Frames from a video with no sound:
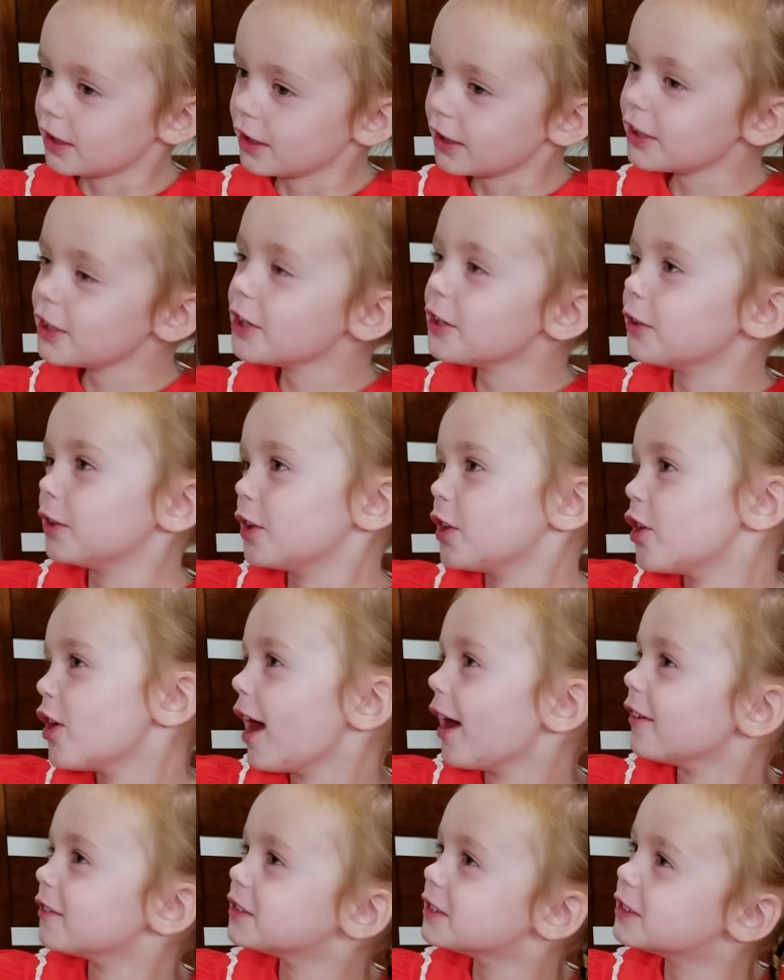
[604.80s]
Ew, you
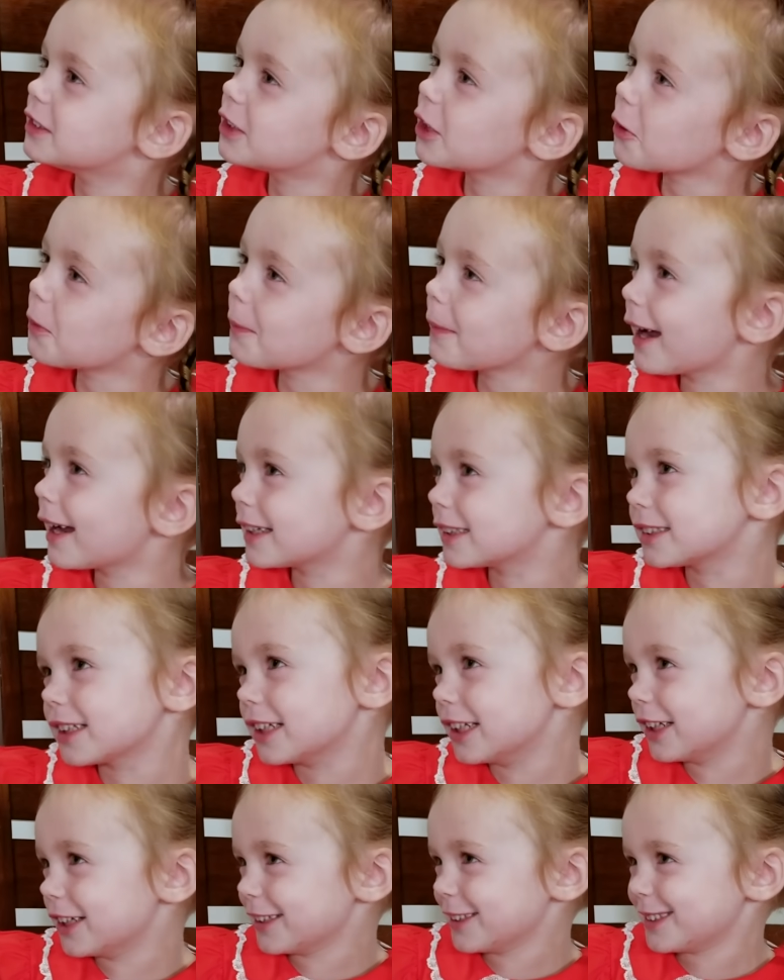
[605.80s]
have termites
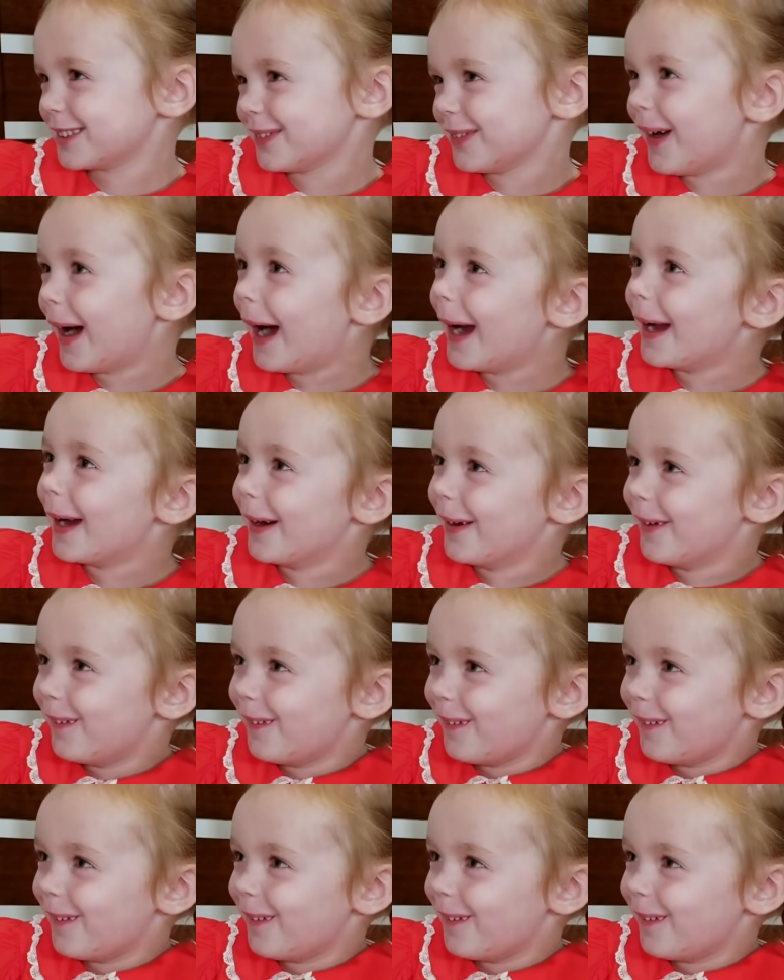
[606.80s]
in your smile.